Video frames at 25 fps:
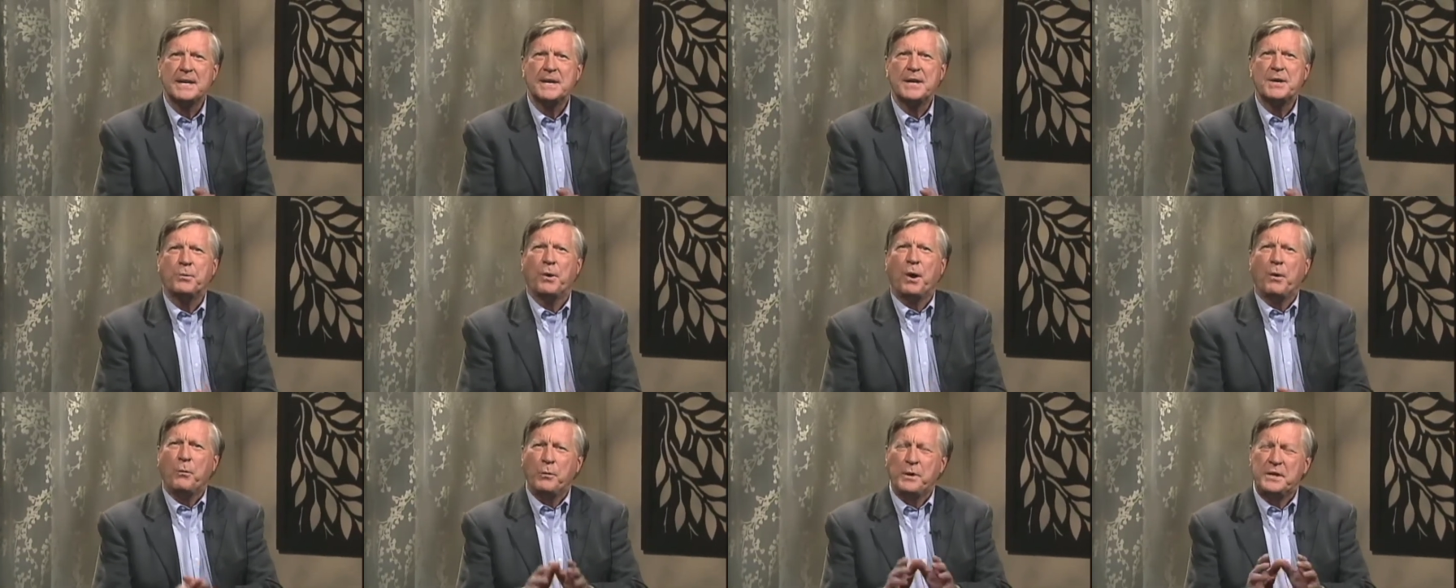
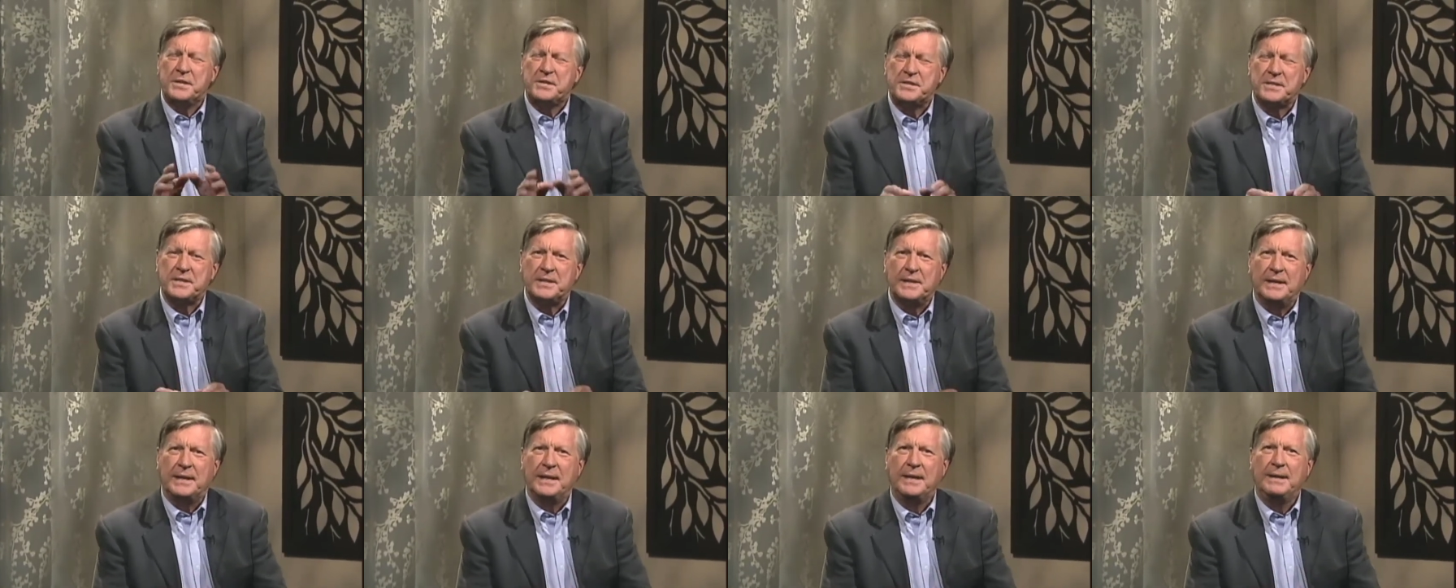What we
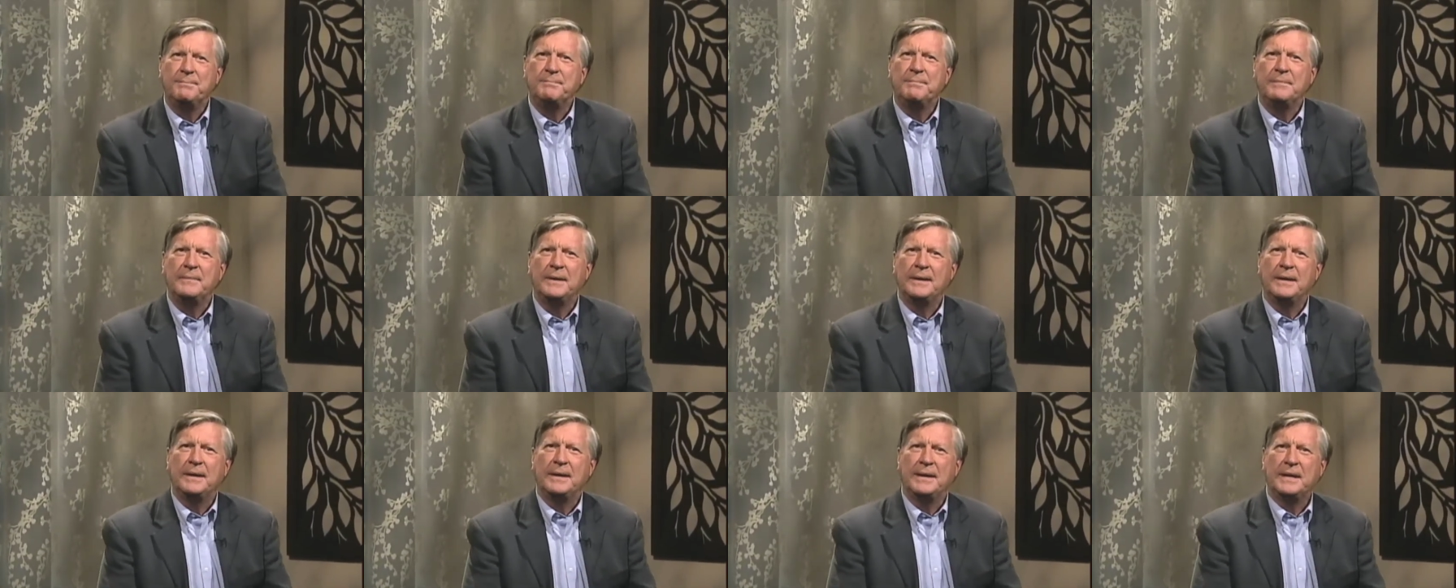see
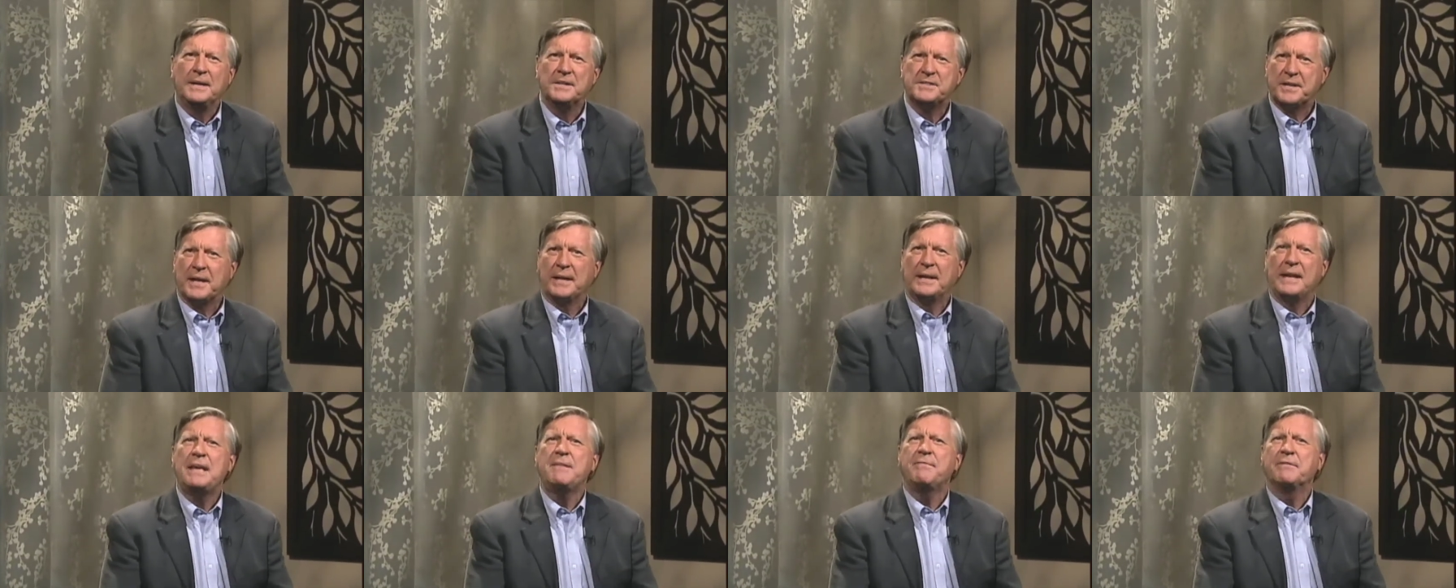is
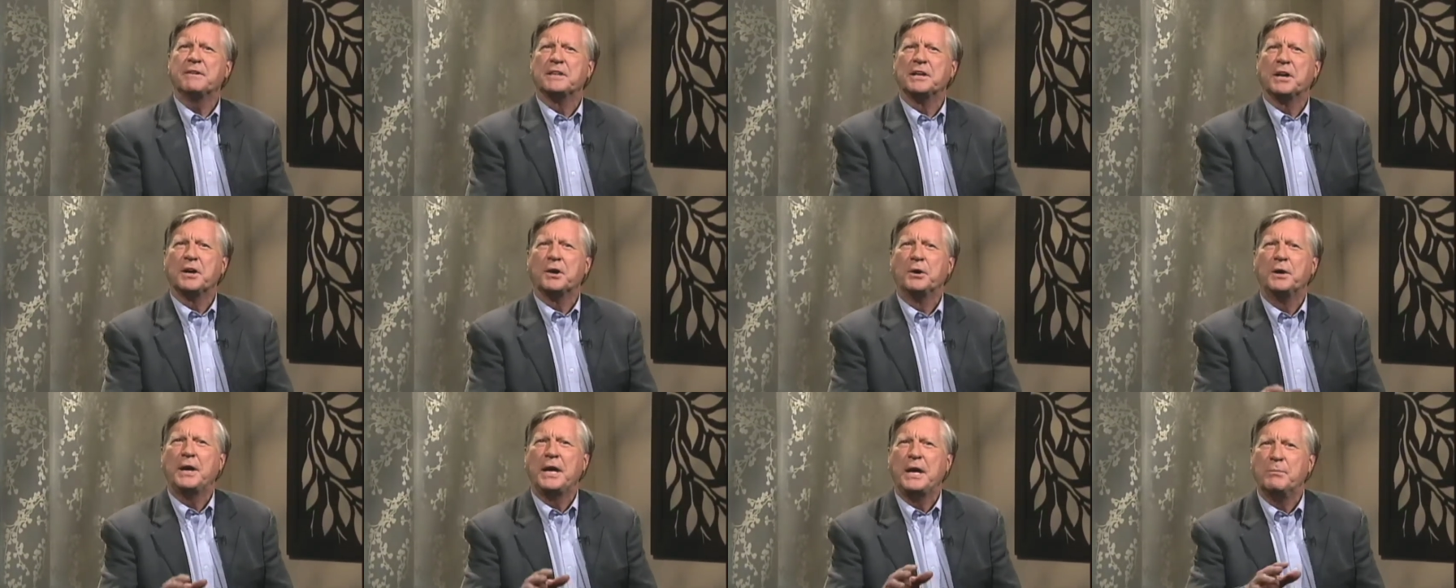that even
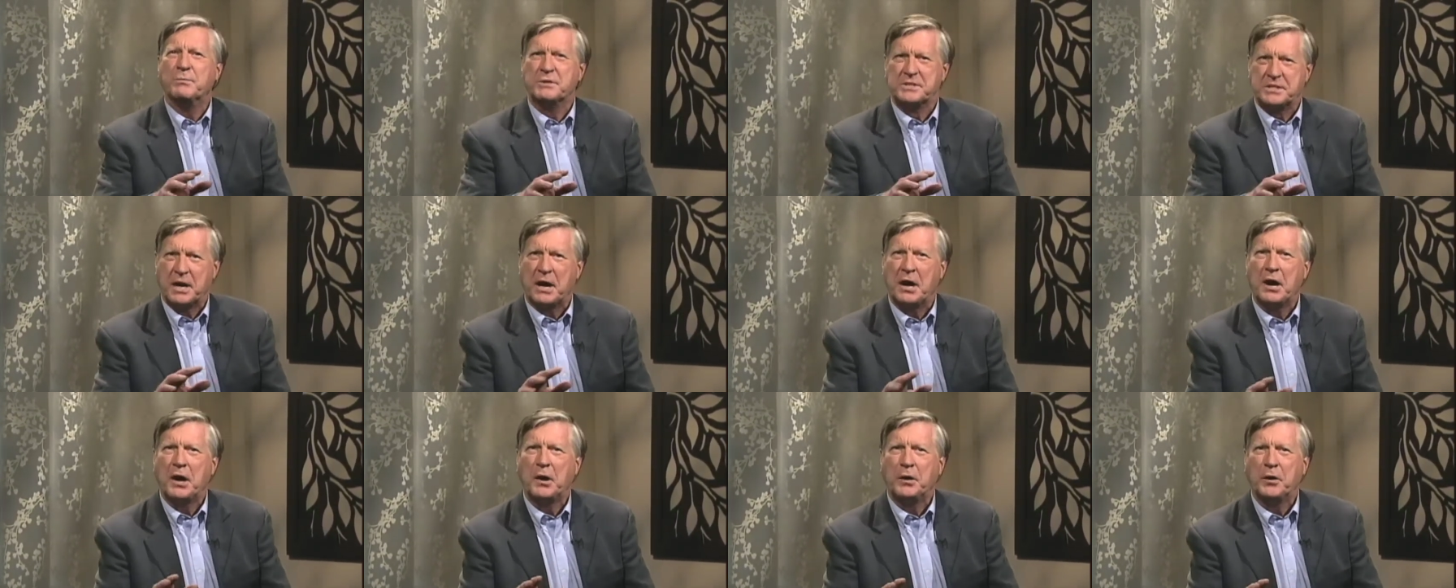though he was a
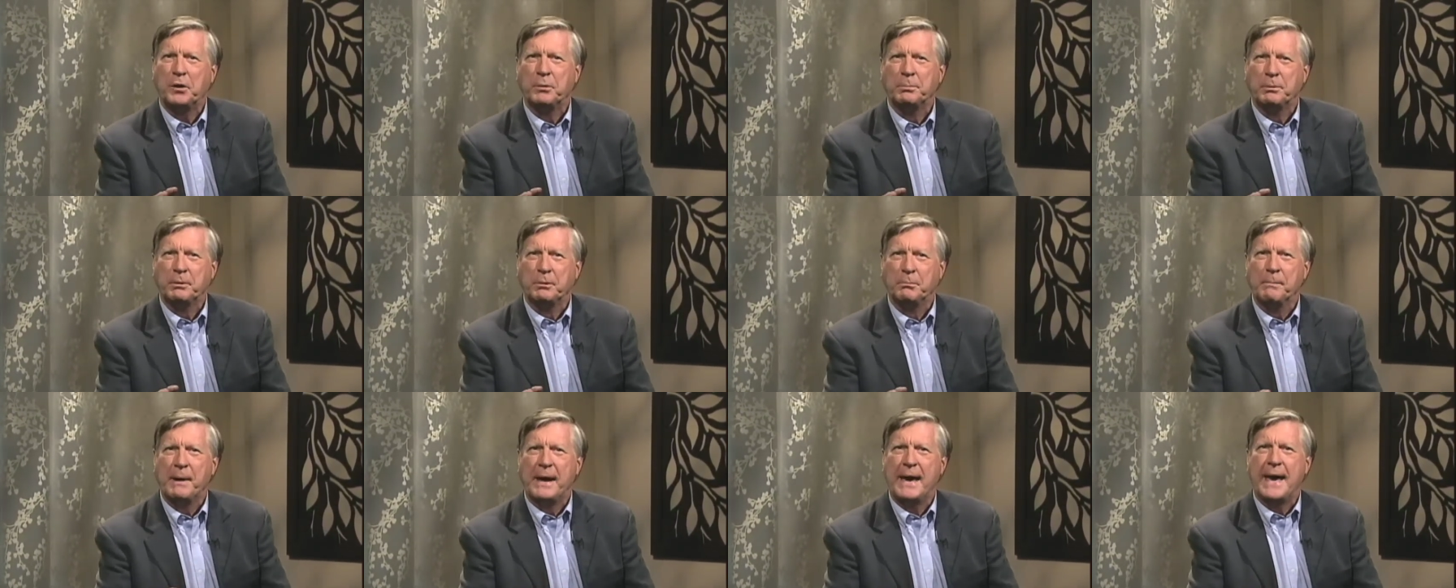
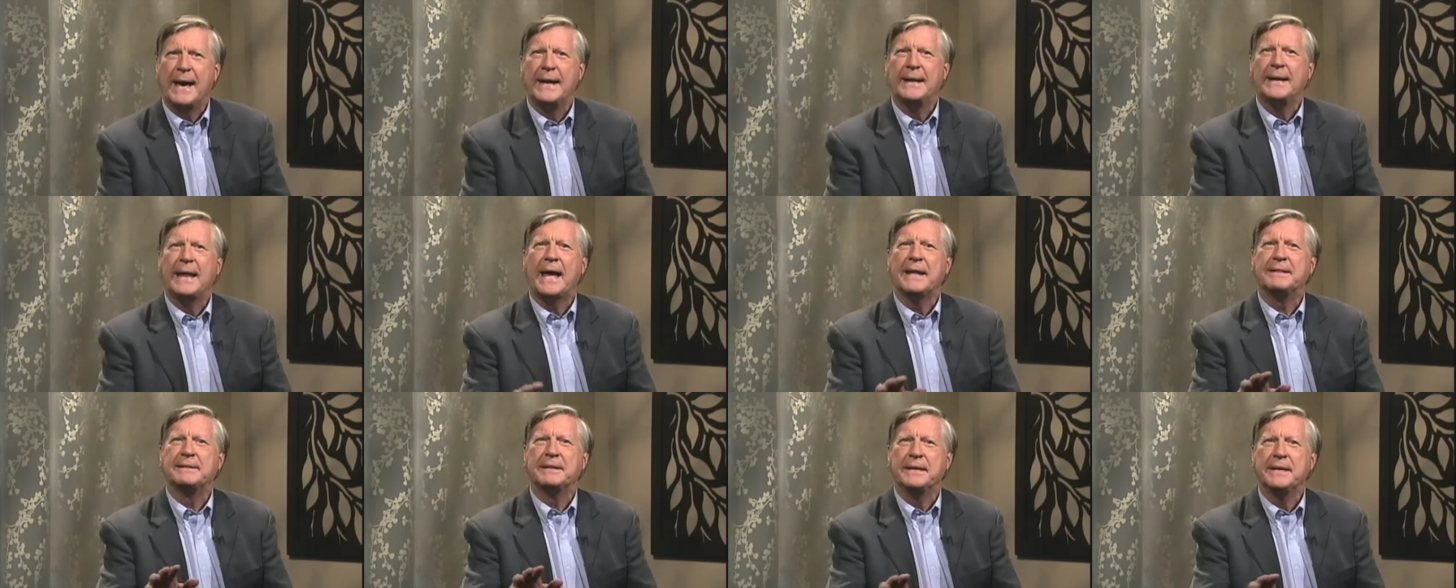horrible man,
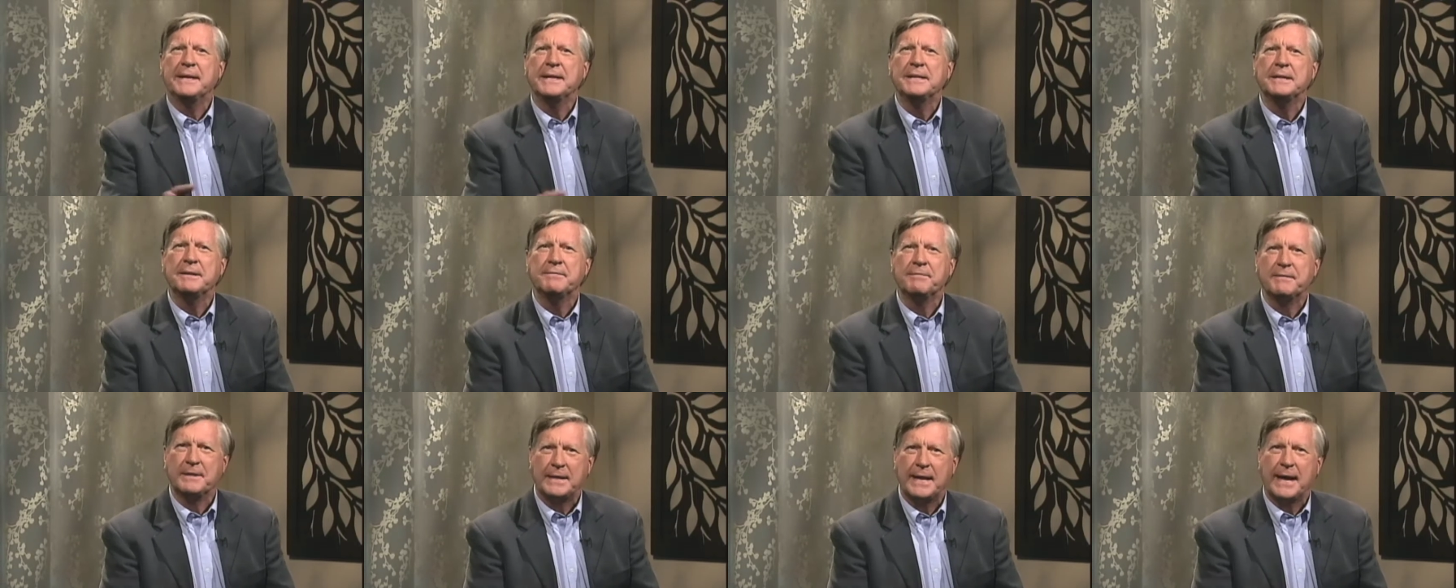at the end
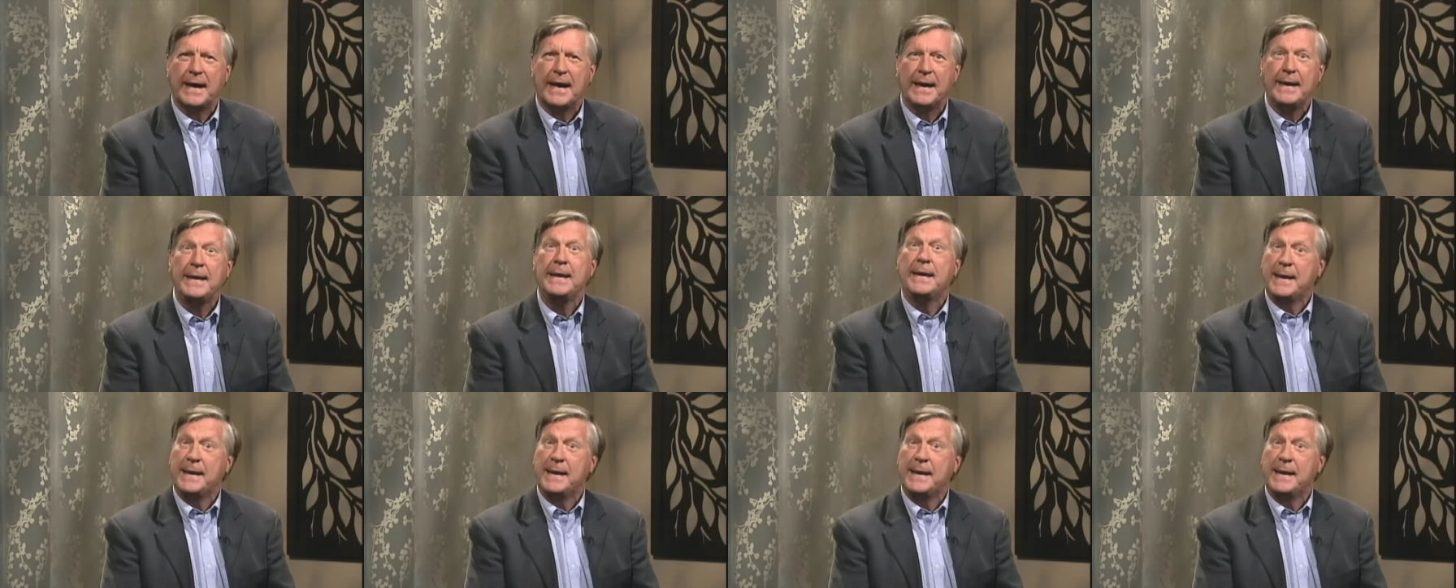of the day,